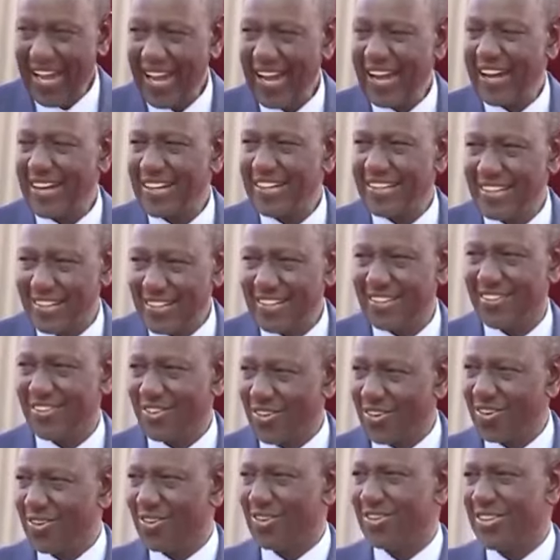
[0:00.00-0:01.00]
I had,
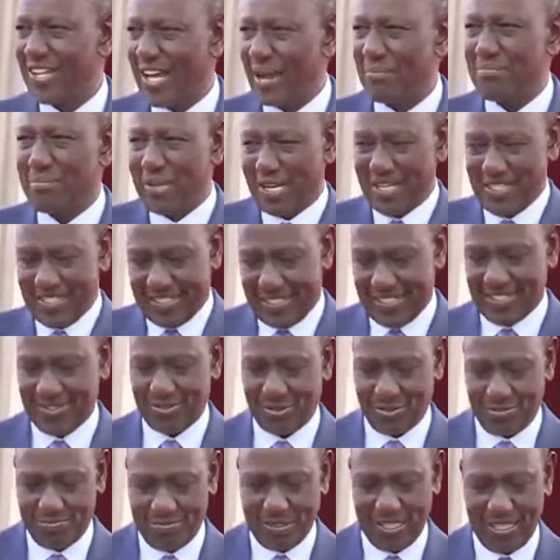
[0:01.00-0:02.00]
you know, the
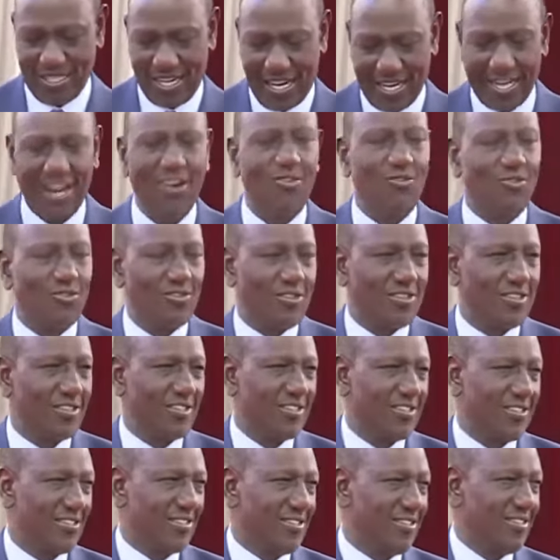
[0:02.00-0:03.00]
ability to be
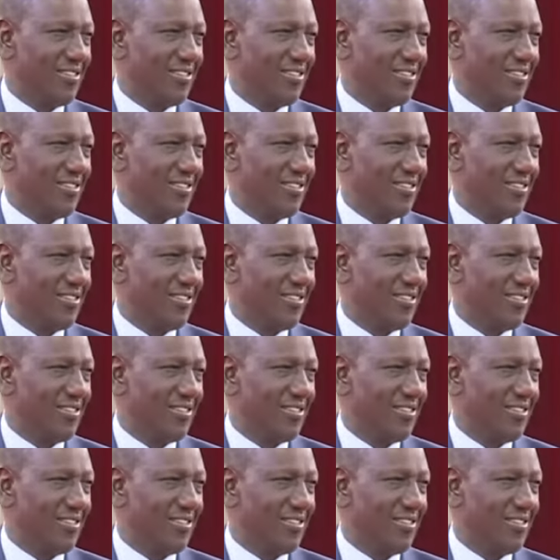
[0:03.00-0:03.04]
around.